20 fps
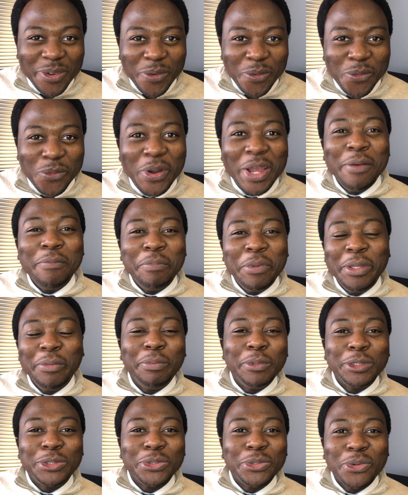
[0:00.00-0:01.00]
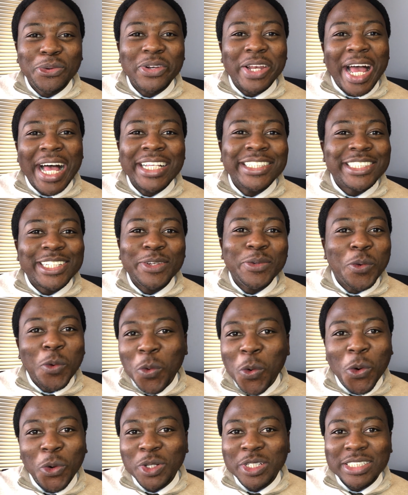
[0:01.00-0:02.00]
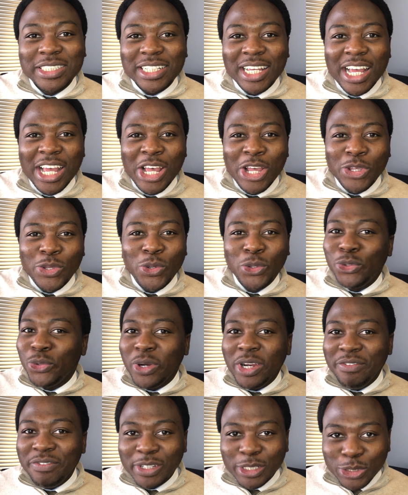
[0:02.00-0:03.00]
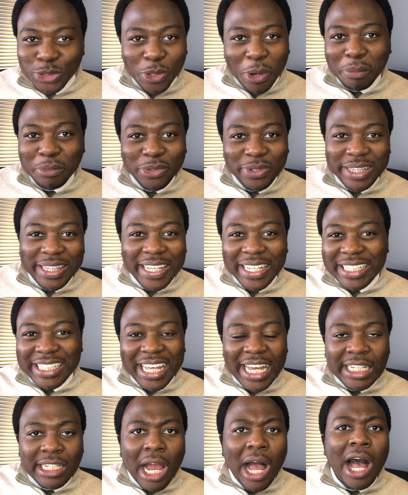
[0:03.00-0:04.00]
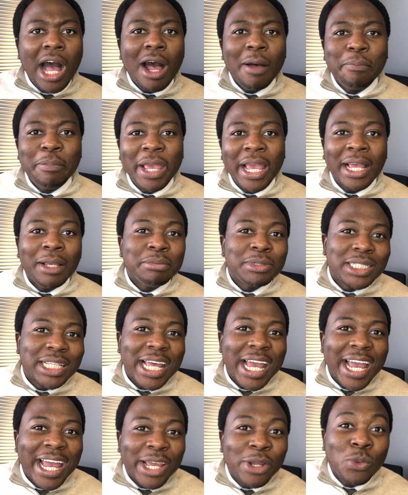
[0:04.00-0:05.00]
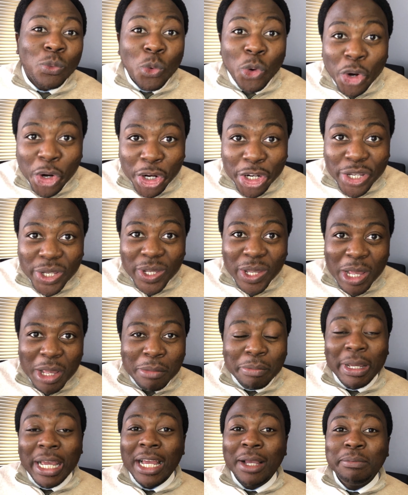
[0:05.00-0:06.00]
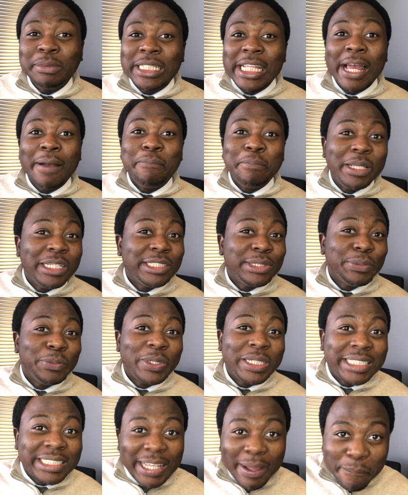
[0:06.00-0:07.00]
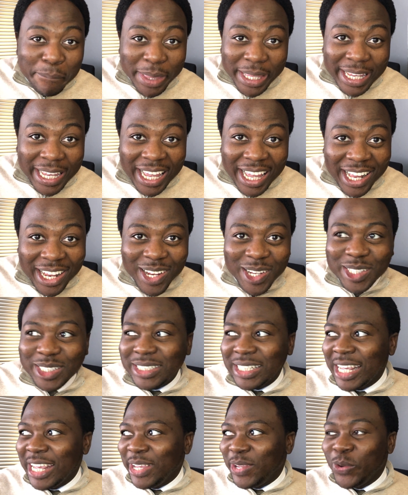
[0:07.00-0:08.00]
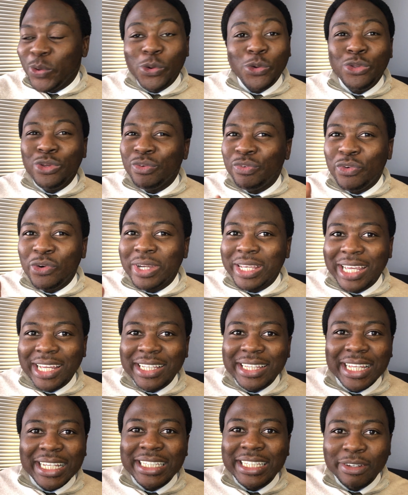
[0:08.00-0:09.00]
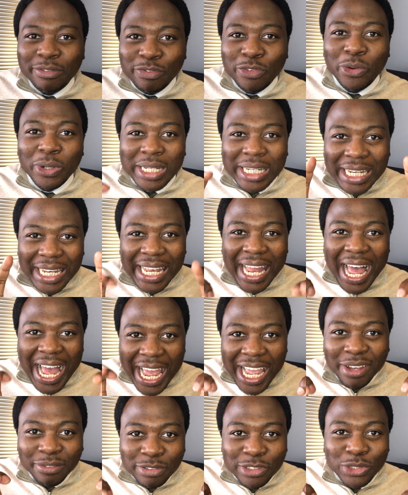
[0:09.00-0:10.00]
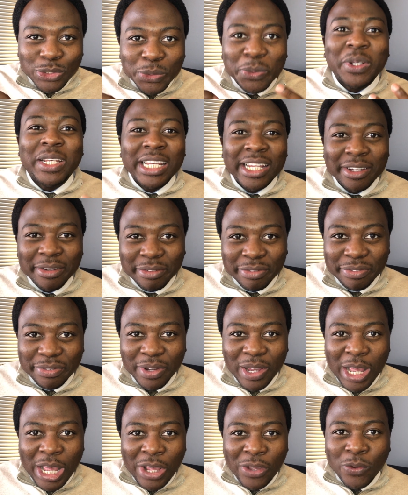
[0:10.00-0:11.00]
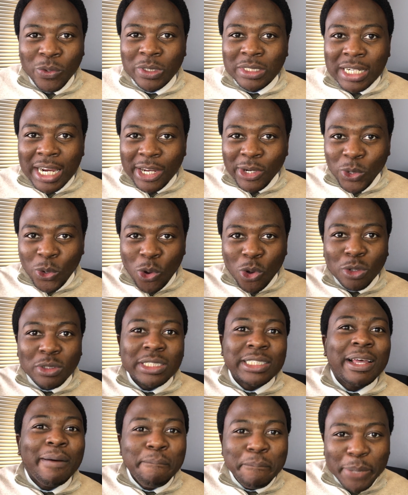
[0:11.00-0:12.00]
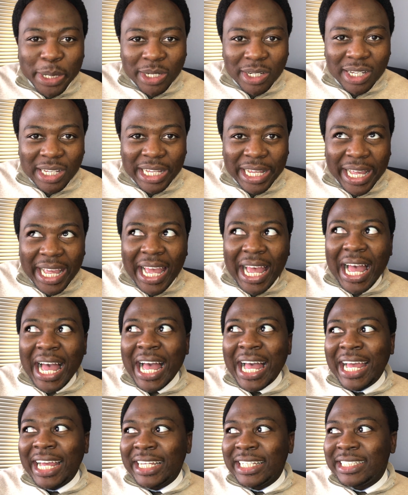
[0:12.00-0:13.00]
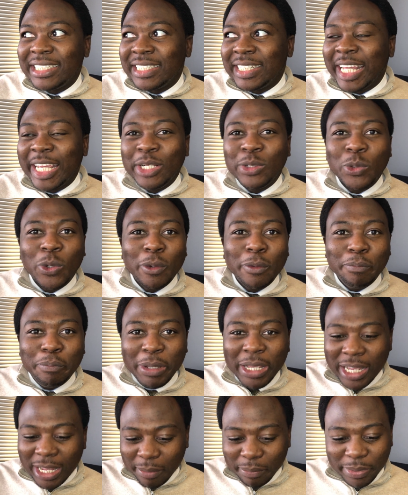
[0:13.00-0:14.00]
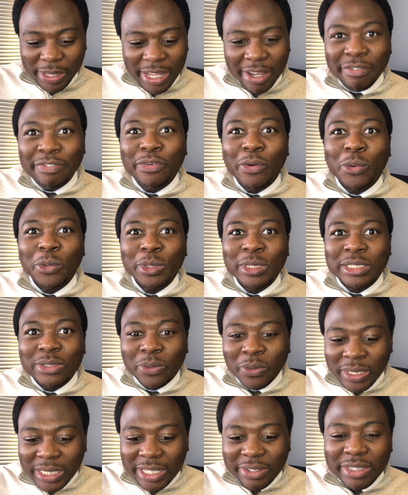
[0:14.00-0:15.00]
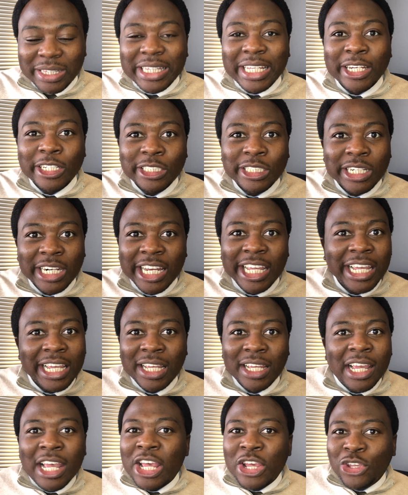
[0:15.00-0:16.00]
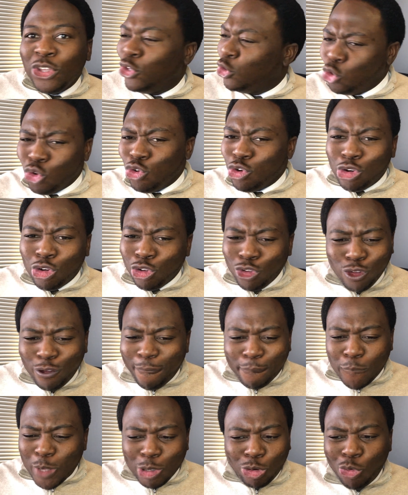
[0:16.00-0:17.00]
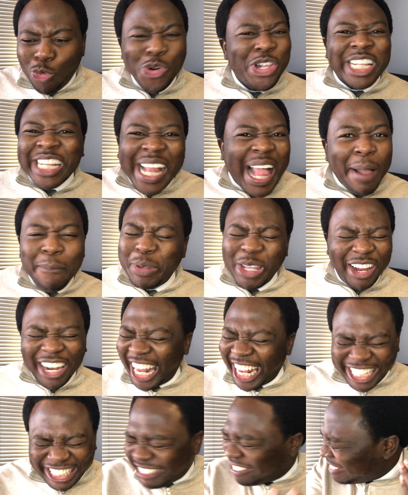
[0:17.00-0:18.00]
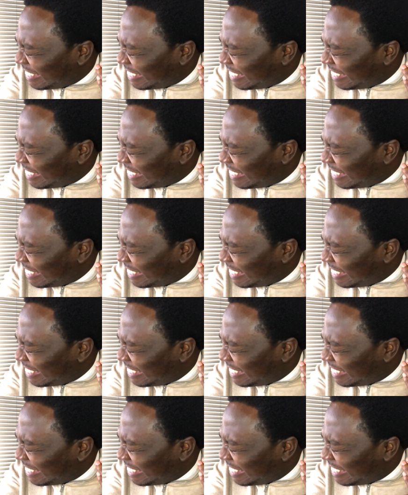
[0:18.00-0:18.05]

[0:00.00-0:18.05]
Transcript: when people do not answer your calls. You don't even stop to think that, perhaps they are at work, perhaps they are busy with something else. You forget that they've got lives to live. You try to call somebody and they don't pick up their phones on the third ring. You're like,